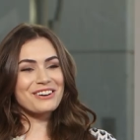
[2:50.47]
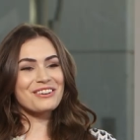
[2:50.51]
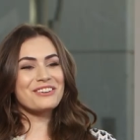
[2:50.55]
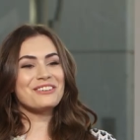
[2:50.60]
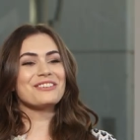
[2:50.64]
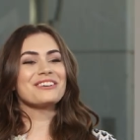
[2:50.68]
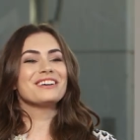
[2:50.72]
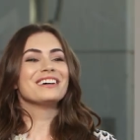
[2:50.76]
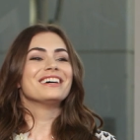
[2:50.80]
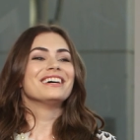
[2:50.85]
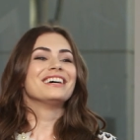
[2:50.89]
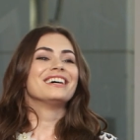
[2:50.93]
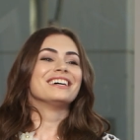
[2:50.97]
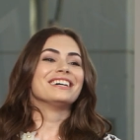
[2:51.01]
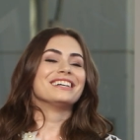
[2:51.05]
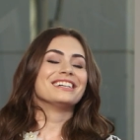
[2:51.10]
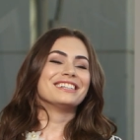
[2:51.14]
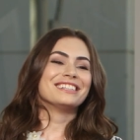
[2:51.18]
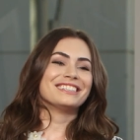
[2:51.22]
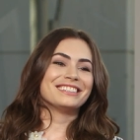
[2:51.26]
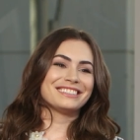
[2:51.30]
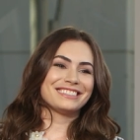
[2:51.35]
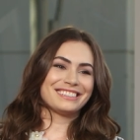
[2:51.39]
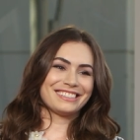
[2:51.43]
Okay. So
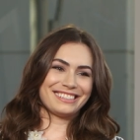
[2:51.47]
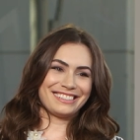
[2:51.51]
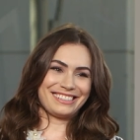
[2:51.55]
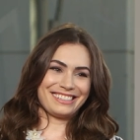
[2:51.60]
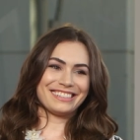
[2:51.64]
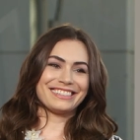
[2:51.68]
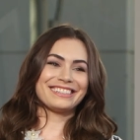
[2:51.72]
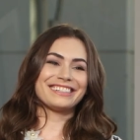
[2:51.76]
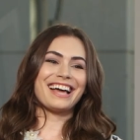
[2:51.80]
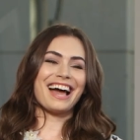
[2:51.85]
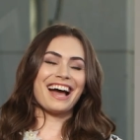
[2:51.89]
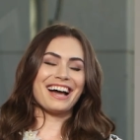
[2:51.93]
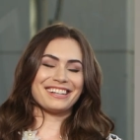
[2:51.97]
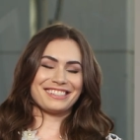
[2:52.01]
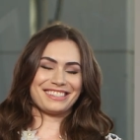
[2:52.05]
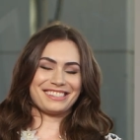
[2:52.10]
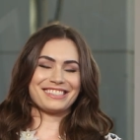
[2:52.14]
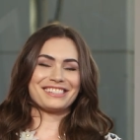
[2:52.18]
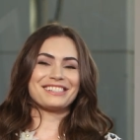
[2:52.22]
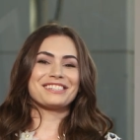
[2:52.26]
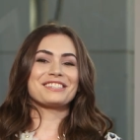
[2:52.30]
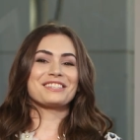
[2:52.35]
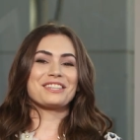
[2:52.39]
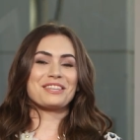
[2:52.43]
that
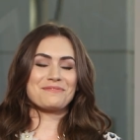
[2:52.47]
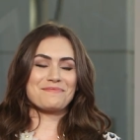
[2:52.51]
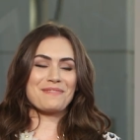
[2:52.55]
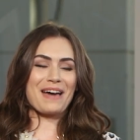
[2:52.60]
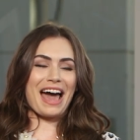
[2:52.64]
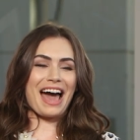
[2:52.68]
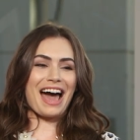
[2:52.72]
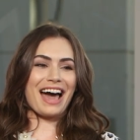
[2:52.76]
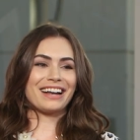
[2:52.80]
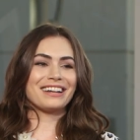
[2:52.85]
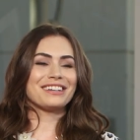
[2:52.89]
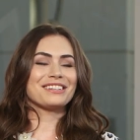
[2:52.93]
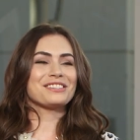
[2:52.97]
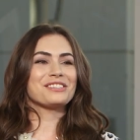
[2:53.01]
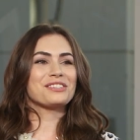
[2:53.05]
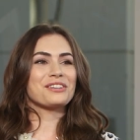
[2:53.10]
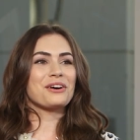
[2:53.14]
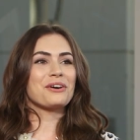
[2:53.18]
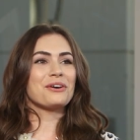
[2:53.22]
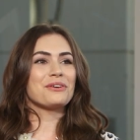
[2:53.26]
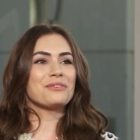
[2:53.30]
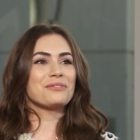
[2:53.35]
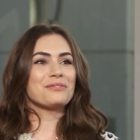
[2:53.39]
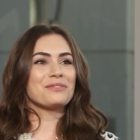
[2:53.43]
bat. Yes, the Bat.
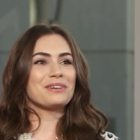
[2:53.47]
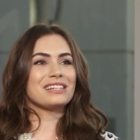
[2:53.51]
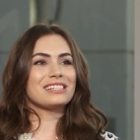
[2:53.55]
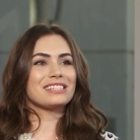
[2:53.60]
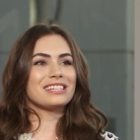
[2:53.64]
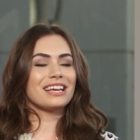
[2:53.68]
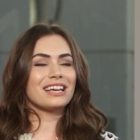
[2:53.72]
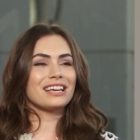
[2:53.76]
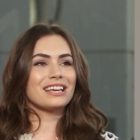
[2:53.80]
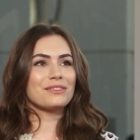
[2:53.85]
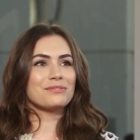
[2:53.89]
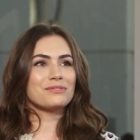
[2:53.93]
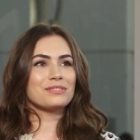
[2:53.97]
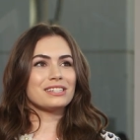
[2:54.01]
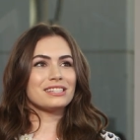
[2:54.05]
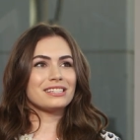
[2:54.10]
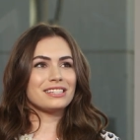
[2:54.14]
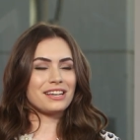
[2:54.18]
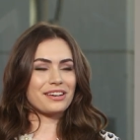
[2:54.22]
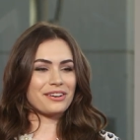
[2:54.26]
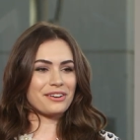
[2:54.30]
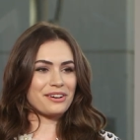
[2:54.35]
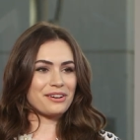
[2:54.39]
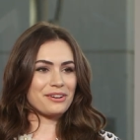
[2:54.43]
So we take him to
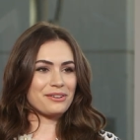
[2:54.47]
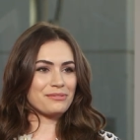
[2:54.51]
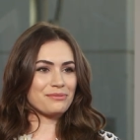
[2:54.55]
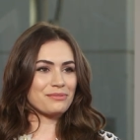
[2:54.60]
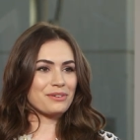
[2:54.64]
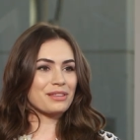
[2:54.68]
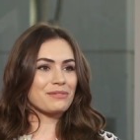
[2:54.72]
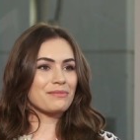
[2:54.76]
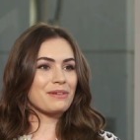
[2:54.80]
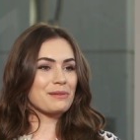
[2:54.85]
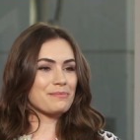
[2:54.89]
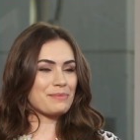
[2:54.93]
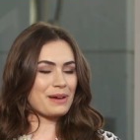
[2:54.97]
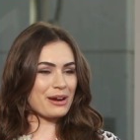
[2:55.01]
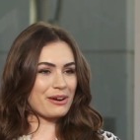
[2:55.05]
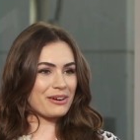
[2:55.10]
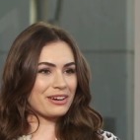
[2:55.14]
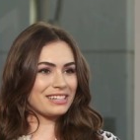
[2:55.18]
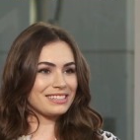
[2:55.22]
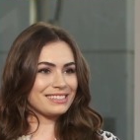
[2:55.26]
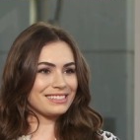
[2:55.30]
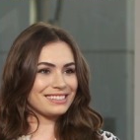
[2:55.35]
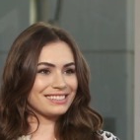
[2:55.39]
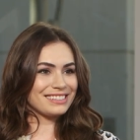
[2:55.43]
dinner with my
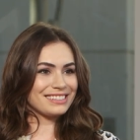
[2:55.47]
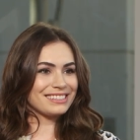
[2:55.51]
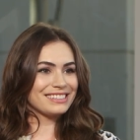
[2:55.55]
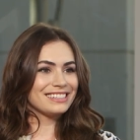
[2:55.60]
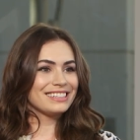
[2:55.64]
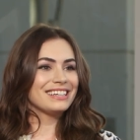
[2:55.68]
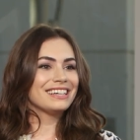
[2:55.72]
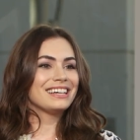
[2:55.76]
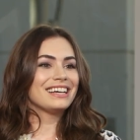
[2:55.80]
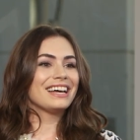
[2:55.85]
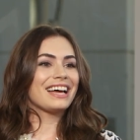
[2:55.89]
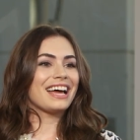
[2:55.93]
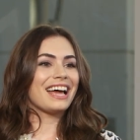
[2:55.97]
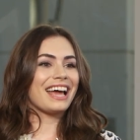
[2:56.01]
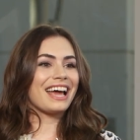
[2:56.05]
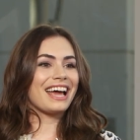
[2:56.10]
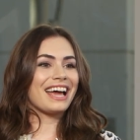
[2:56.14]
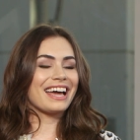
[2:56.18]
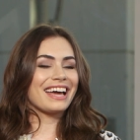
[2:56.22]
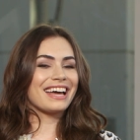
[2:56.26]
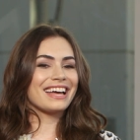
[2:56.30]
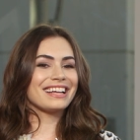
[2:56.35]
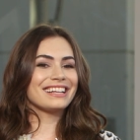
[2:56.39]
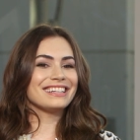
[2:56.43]
parents.
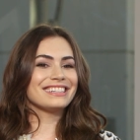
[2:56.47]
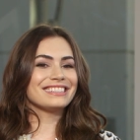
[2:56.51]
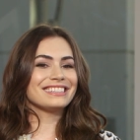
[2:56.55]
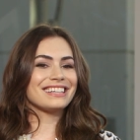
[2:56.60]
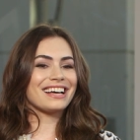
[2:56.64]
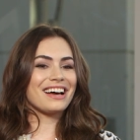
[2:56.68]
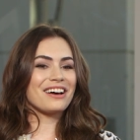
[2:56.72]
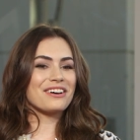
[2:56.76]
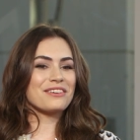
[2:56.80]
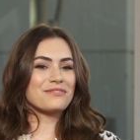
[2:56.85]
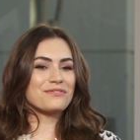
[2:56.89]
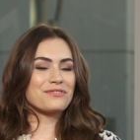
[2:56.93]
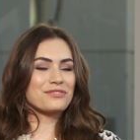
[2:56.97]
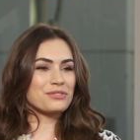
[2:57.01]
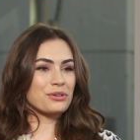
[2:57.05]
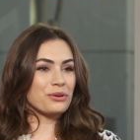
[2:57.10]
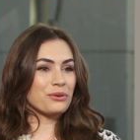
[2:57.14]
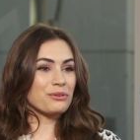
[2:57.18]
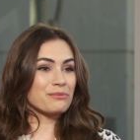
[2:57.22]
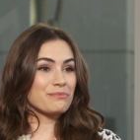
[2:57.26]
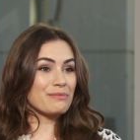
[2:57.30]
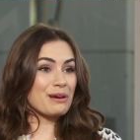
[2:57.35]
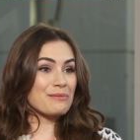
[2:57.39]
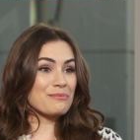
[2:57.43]
And I've
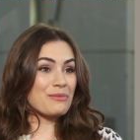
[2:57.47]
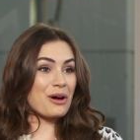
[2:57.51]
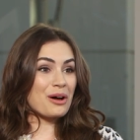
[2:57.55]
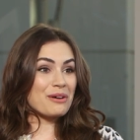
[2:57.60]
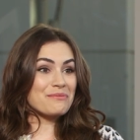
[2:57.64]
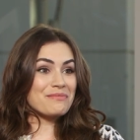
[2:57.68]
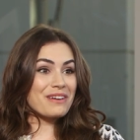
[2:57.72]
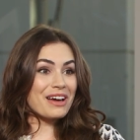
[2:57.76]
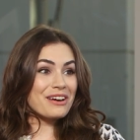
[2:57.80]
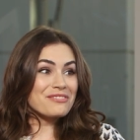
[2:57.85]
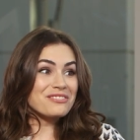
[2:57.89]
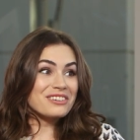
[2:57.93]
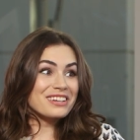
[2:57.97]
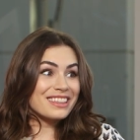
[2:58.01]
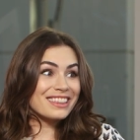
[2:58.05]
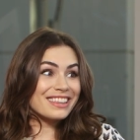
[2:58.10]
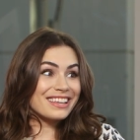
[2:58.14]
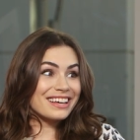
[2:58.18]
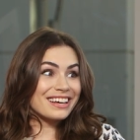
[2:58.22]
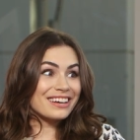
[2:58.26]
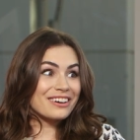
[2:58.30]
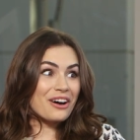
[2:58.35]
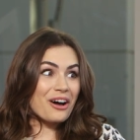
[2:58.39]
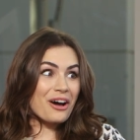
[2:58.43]
told my mom
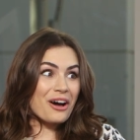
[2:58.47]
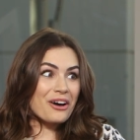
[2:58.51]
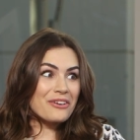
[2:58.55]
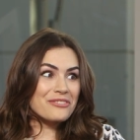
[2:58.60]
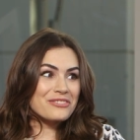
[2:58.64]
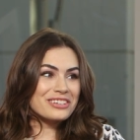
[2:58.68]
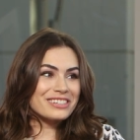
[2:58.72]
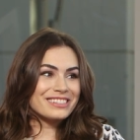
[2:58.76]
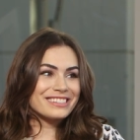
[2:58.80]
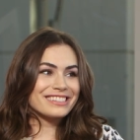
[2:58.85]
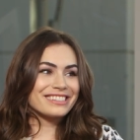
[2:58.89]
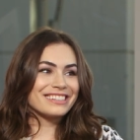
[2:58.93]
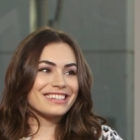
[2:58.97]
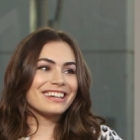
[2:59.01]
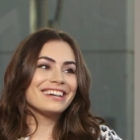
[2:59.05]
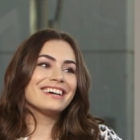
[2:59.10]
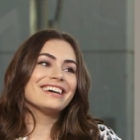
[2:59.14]
everything, obviously.